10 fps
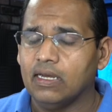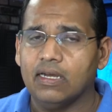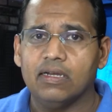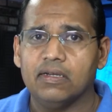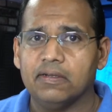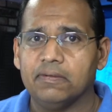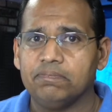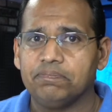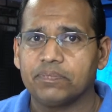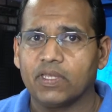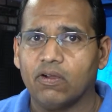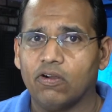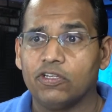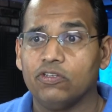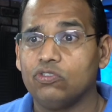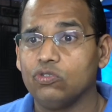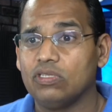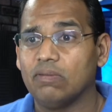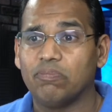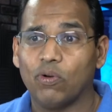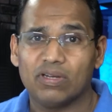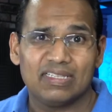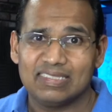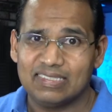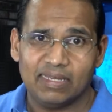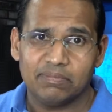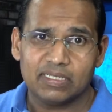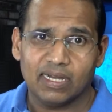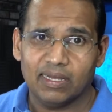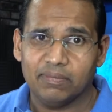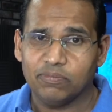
or you do them both at the same time,